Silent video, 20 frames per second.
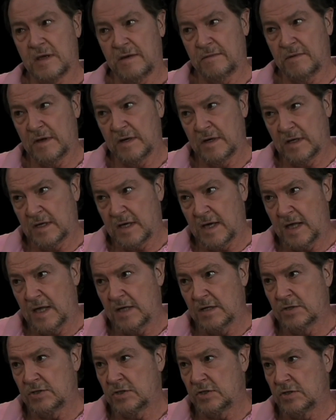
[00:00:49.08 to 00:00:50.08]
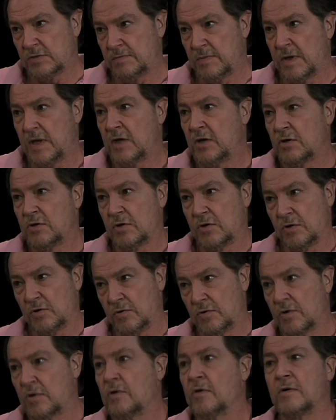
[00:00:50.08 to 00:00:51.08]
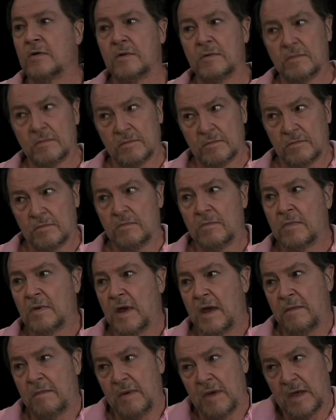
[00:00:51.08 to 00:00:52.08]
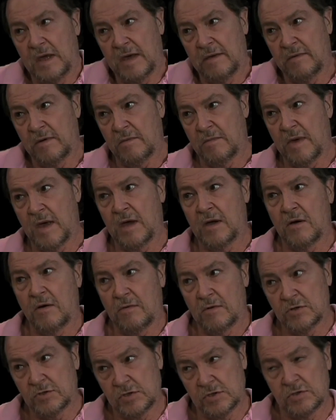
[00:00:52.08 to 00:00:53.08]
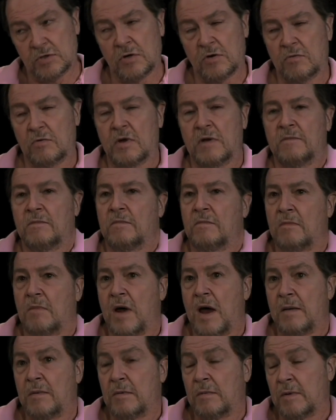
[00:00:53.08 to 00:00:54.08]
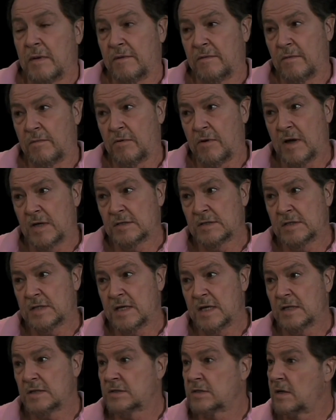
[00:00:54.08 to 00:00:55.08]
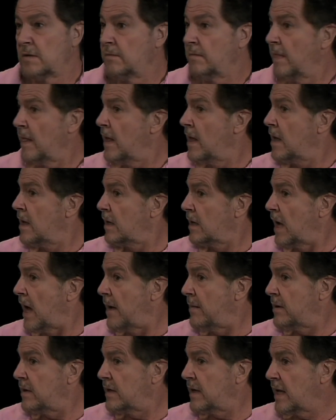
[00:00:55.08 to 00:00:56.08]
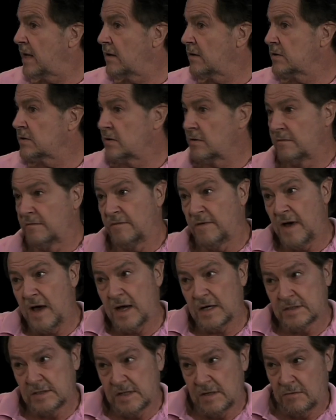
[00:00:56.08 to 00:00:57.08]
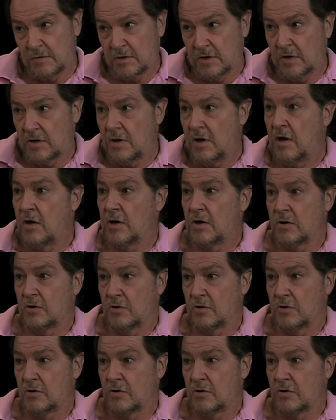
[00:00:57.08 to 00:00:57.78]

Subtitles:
have indicated, she's being tutored and being given a makeover, and she's going to run probably for president. Some commentators on Fox Network are calling